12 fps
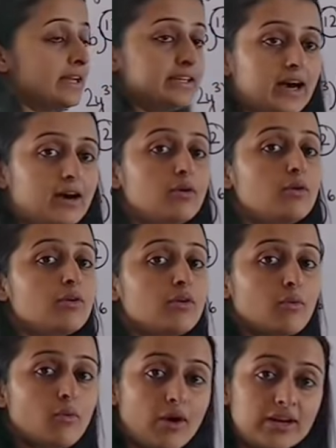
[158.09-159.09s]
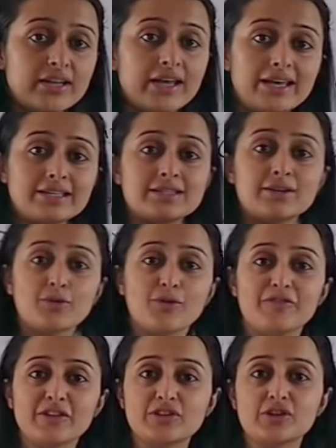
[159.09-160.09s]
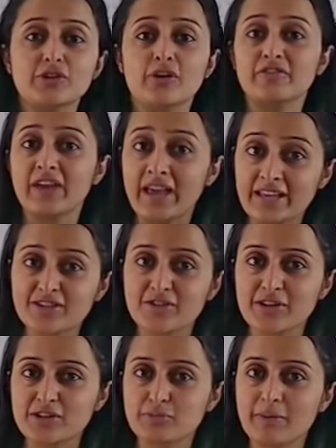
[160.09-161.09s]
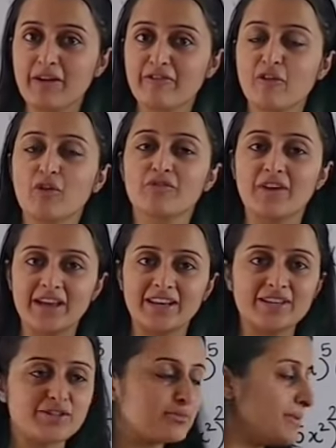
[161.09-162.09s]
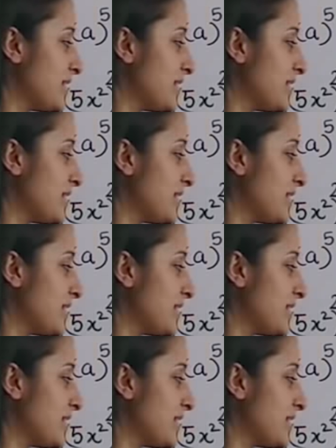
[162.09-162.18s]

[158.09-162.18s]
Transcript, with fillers: Now, what is the coefficient of x raised to power 4, y raised to